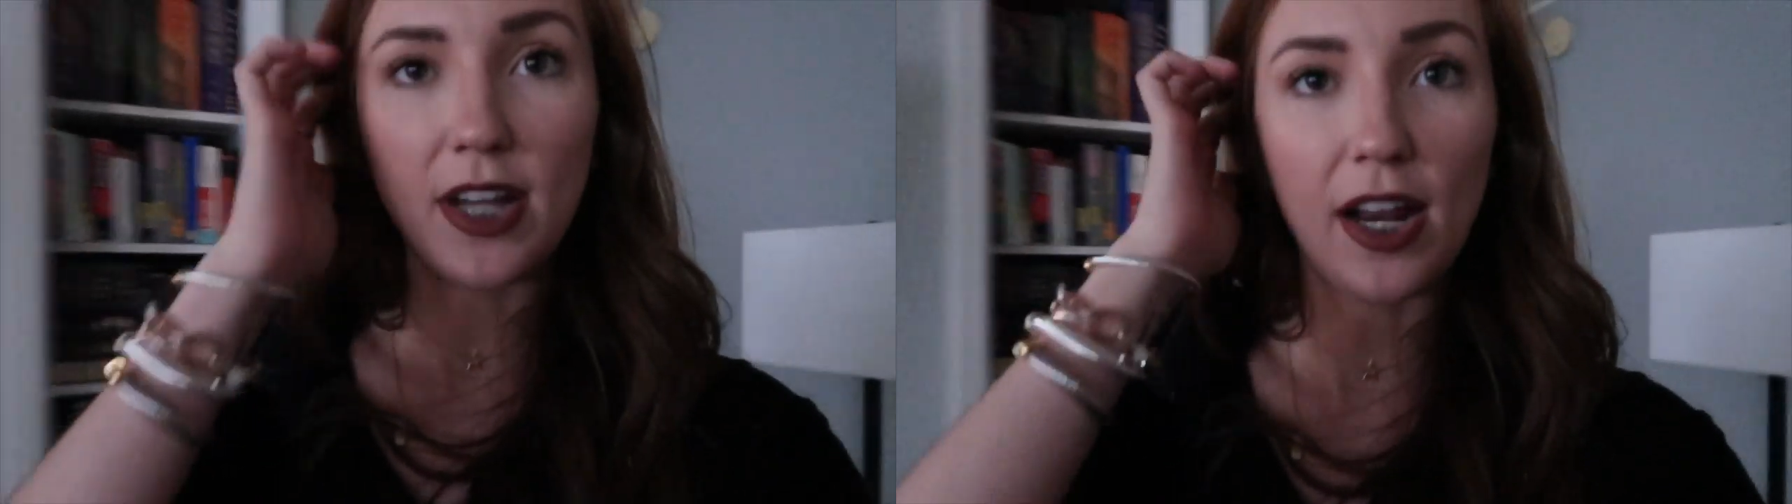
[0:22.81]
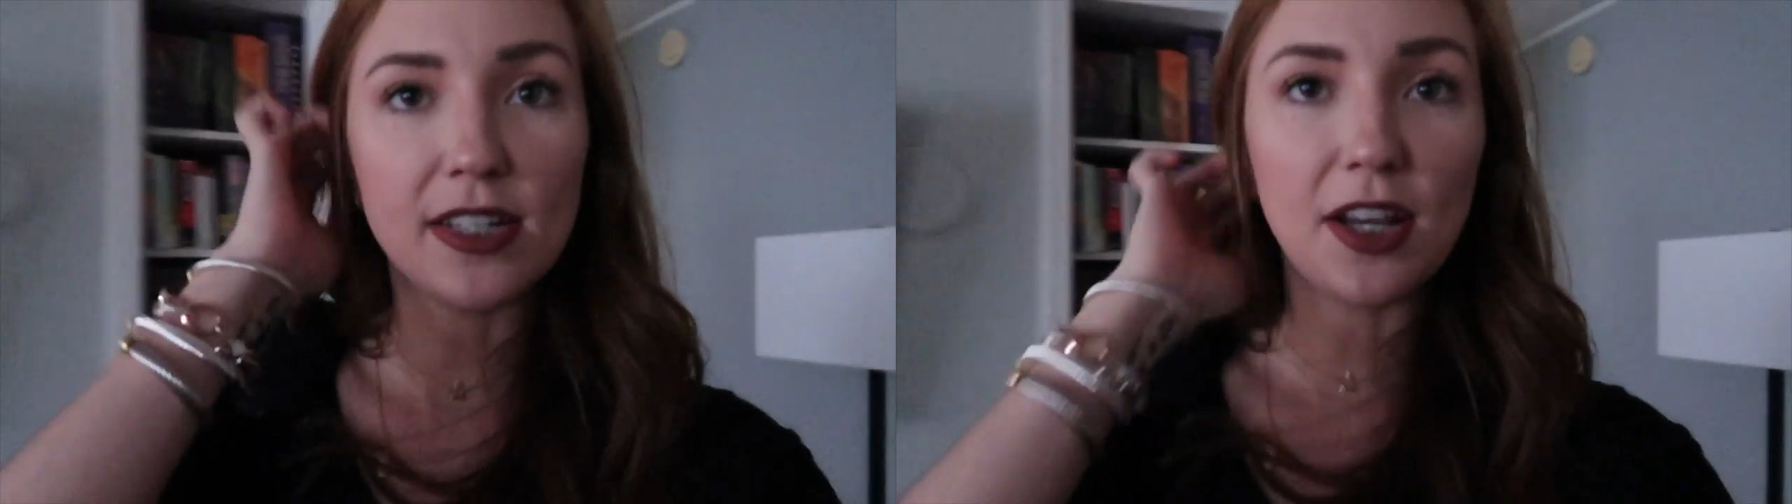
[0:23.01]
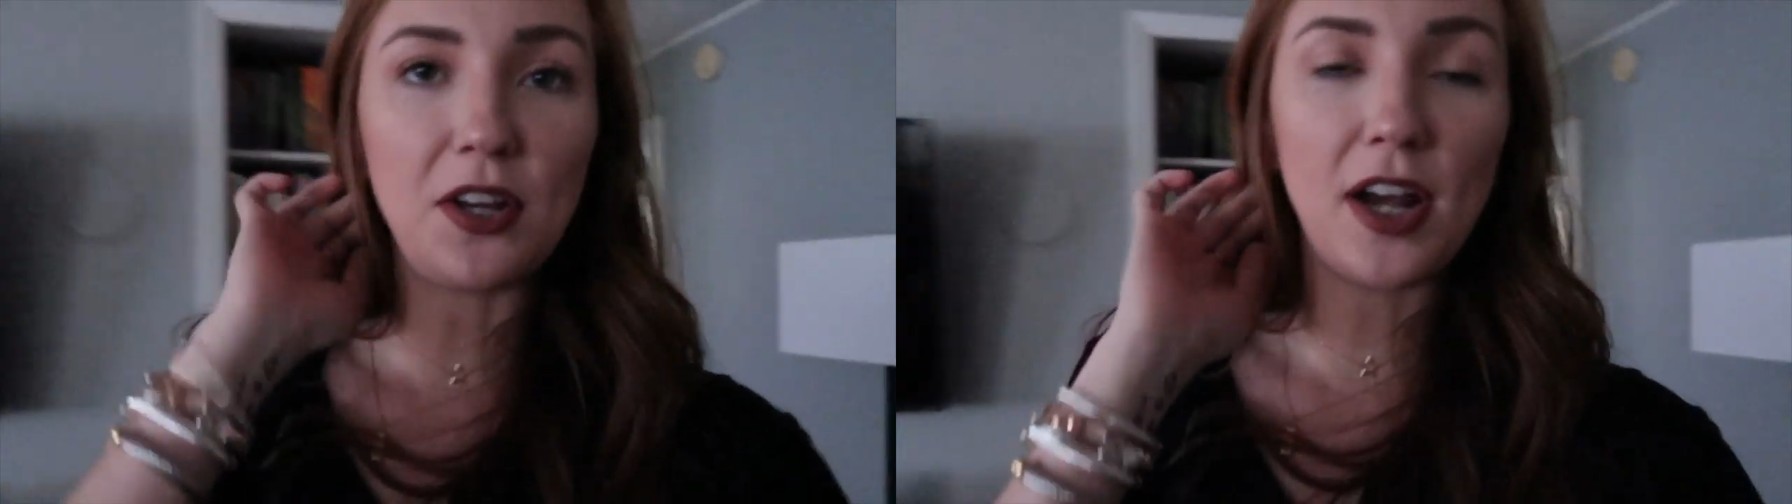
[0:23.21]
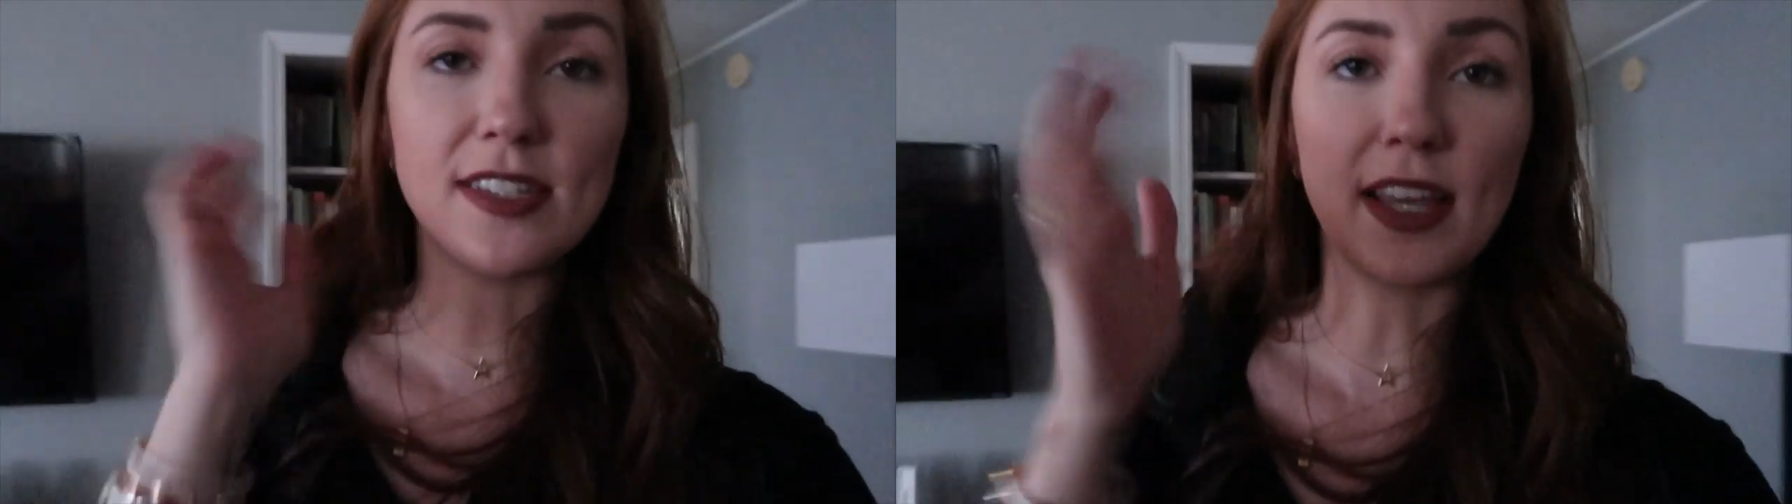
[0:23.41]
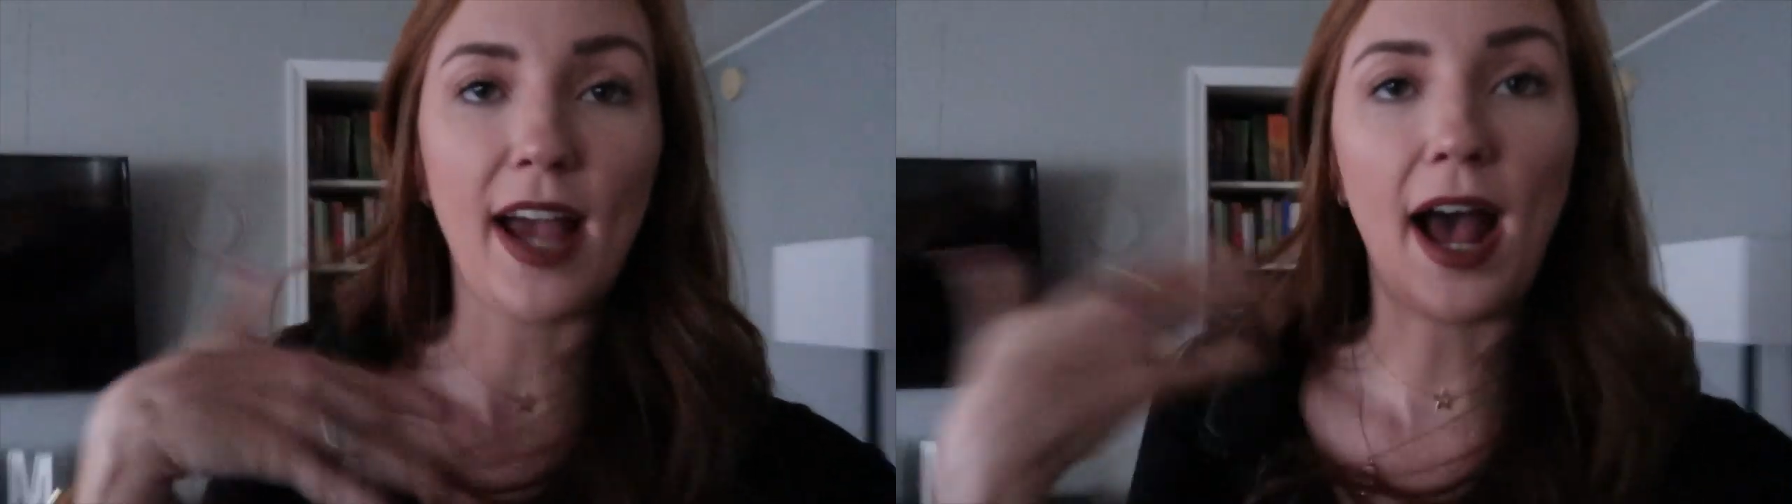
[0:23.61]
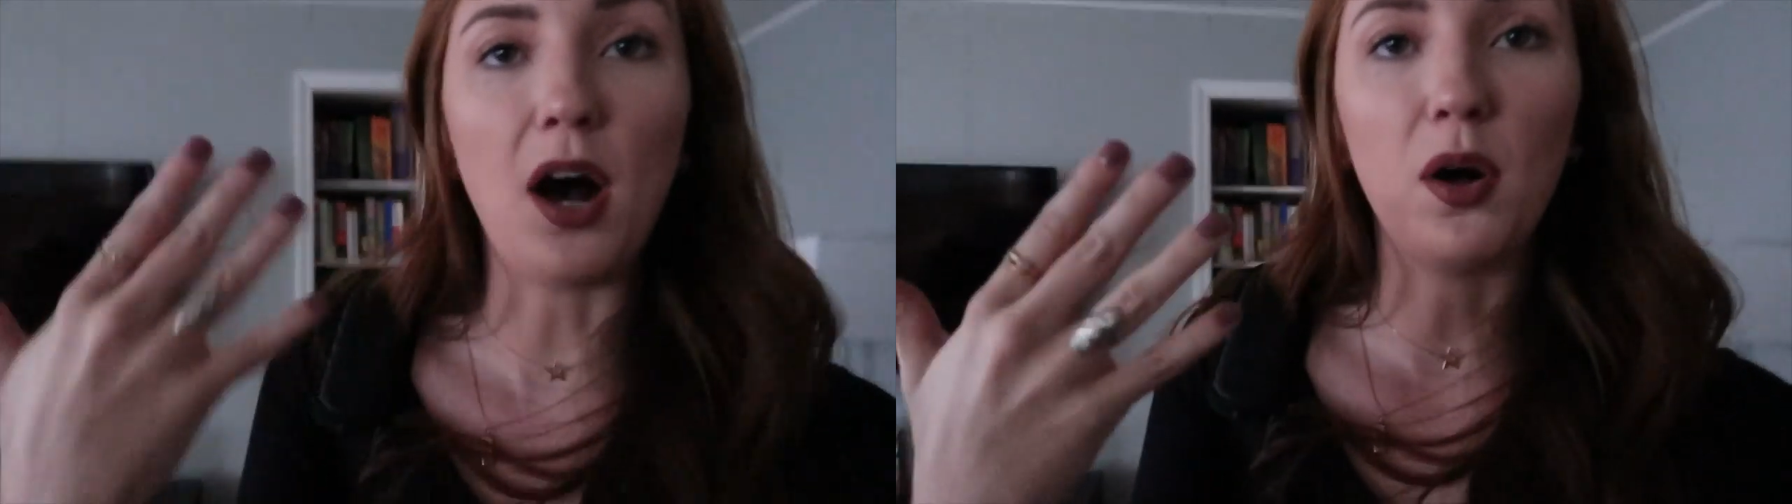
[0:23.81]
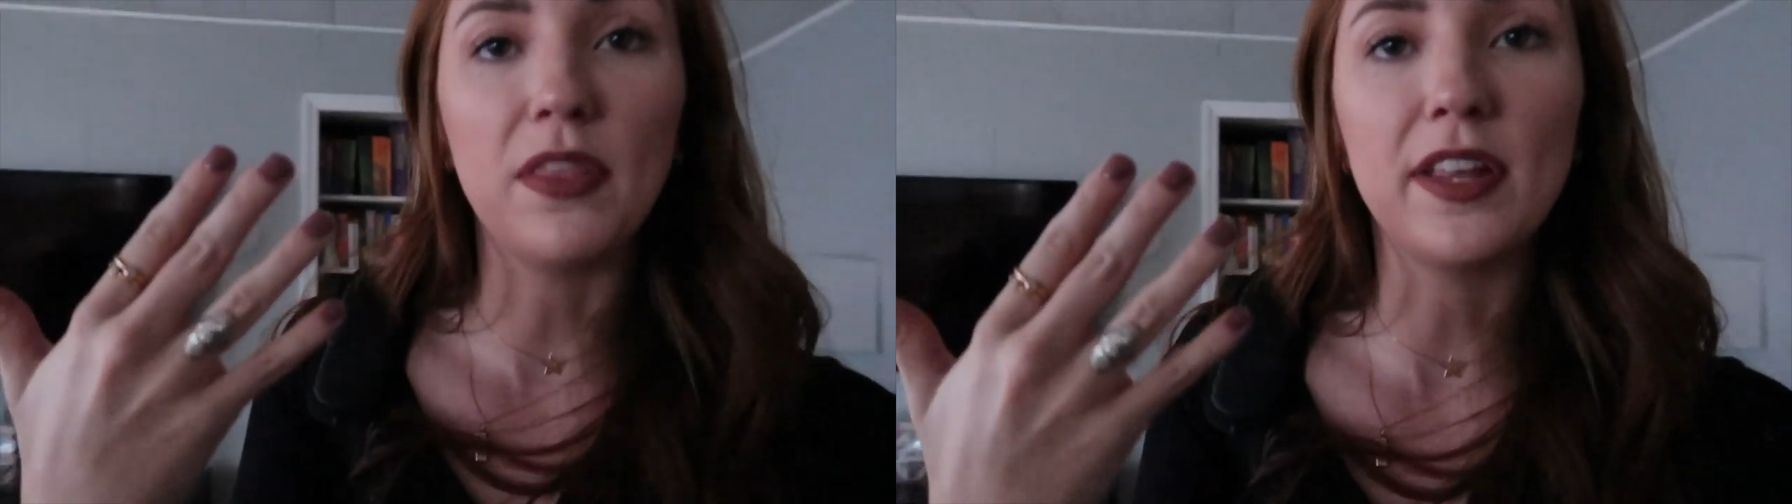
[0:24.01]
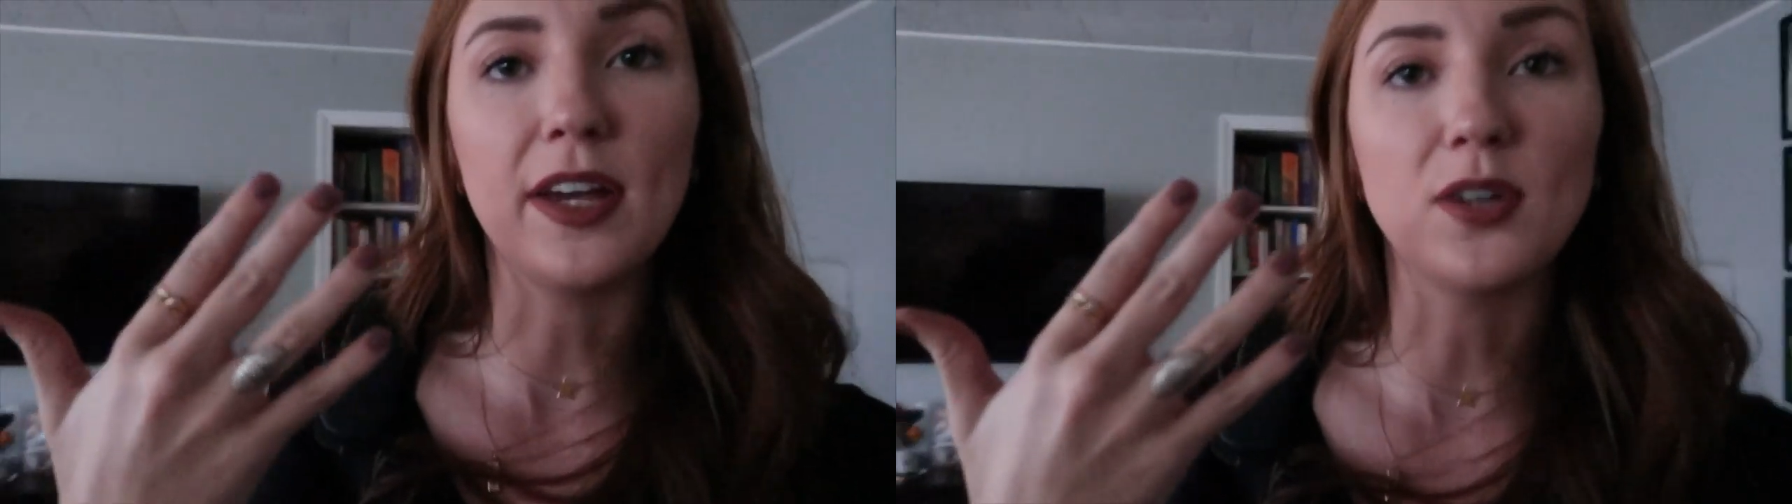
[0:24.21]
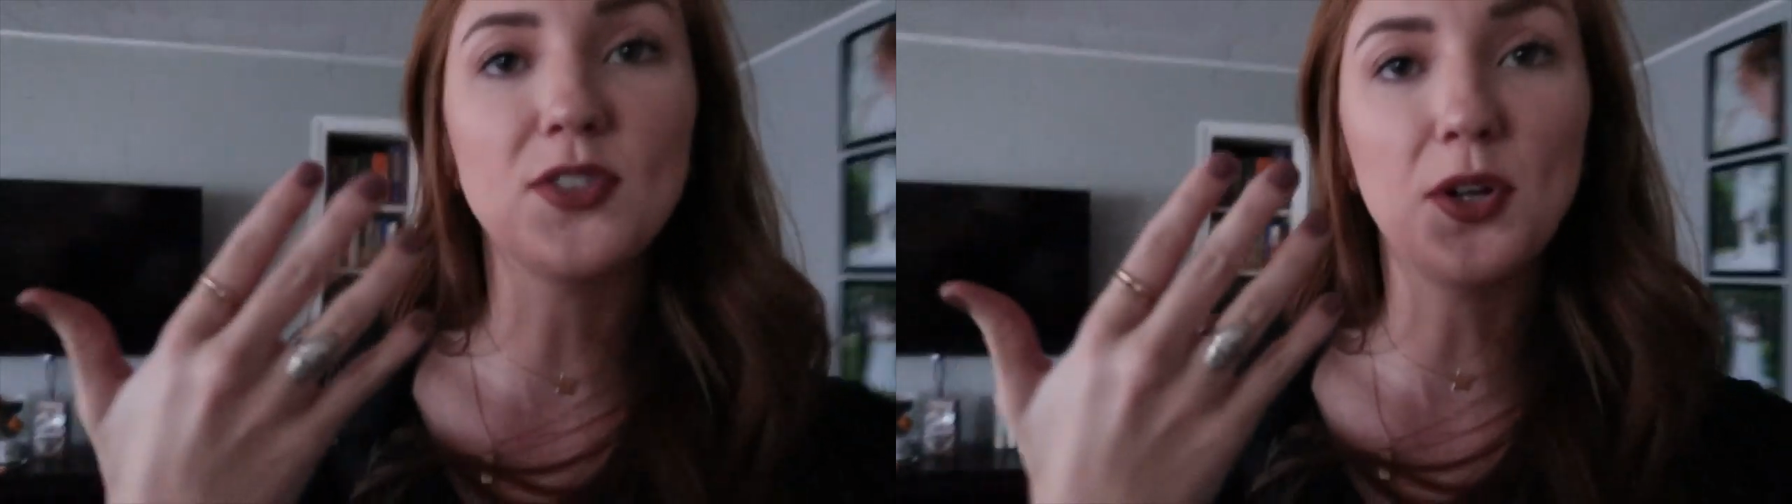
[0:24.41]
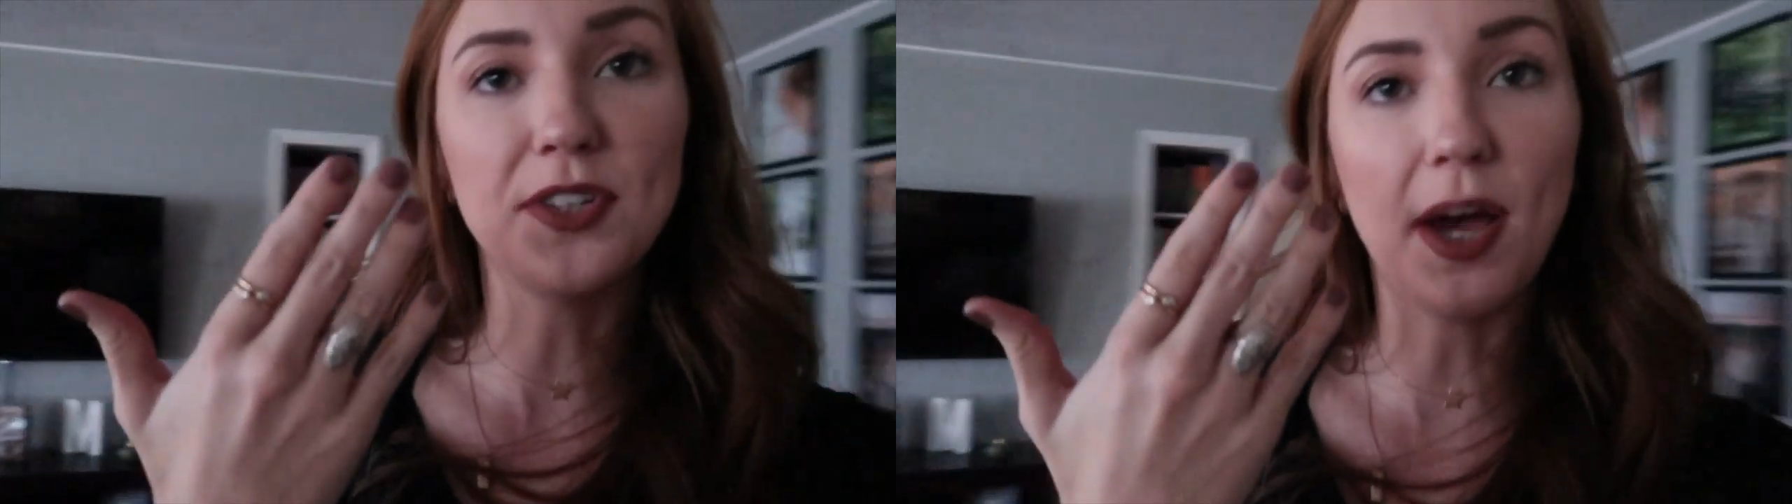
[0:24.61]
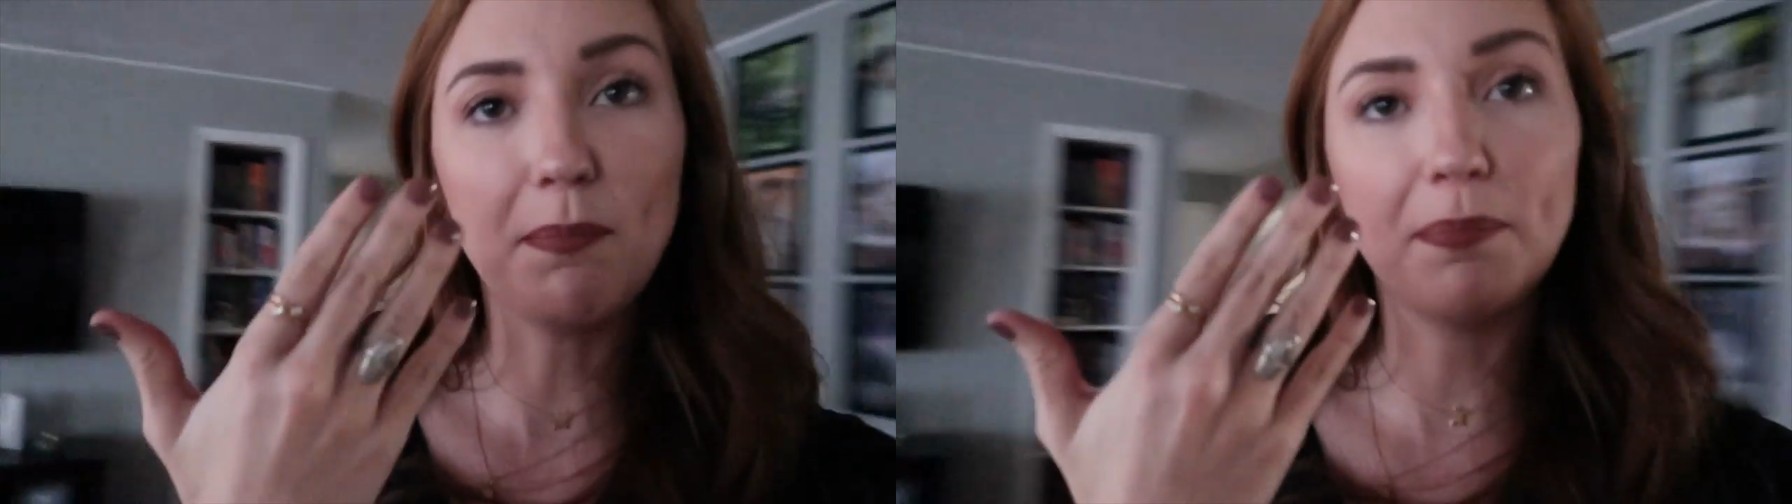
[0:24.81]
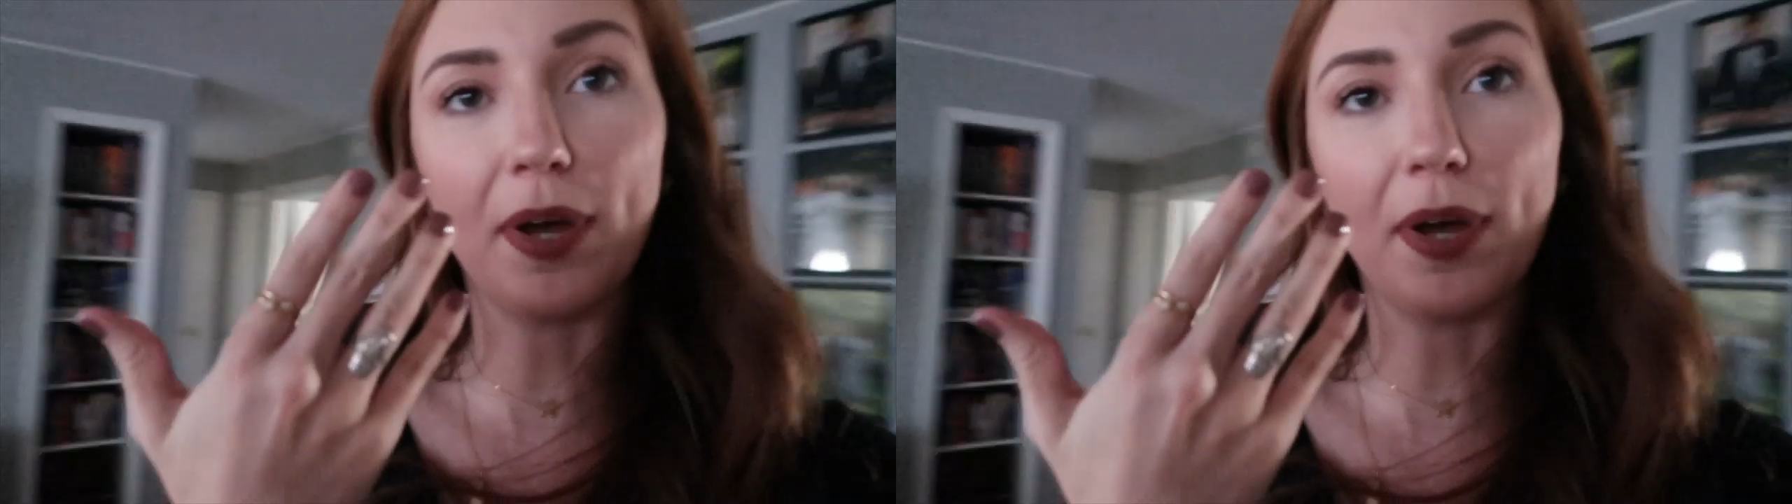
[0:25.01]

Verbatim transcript: to kind of tell you guys like how the nails hold up,